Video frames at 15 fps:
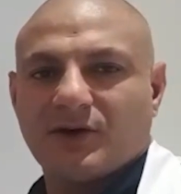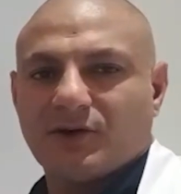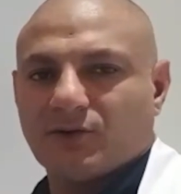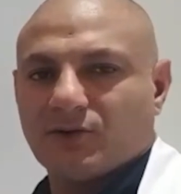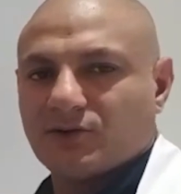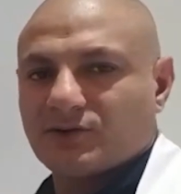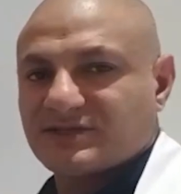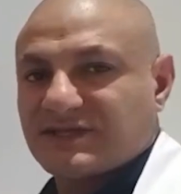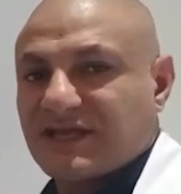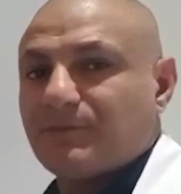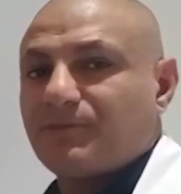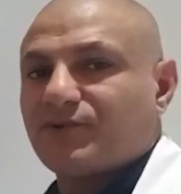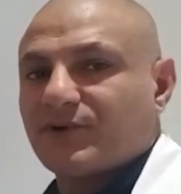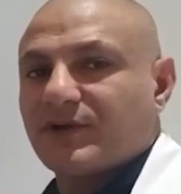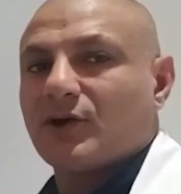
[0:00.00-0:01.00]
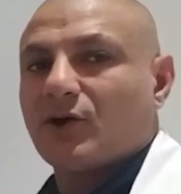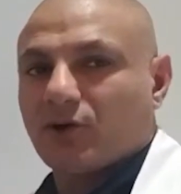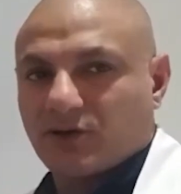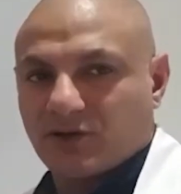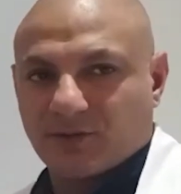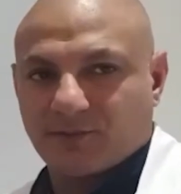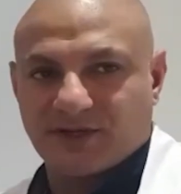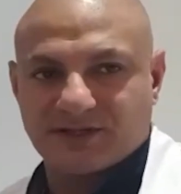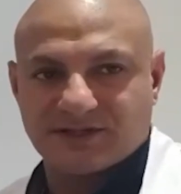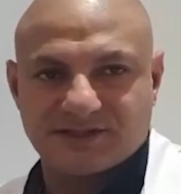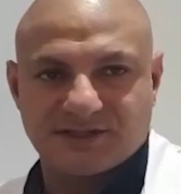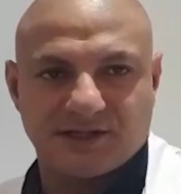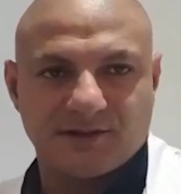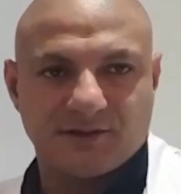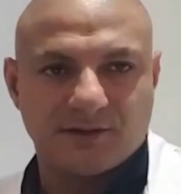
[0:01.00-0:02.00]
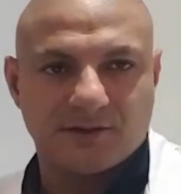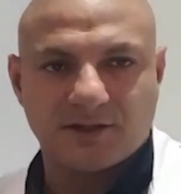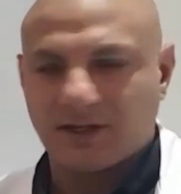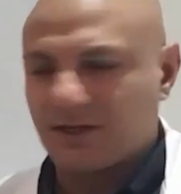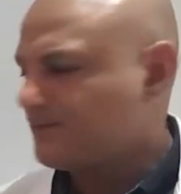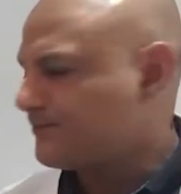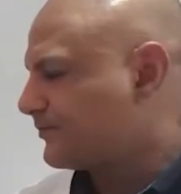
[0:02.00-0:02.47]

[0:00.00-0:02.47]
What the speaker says: or temporary occupancy. Okay,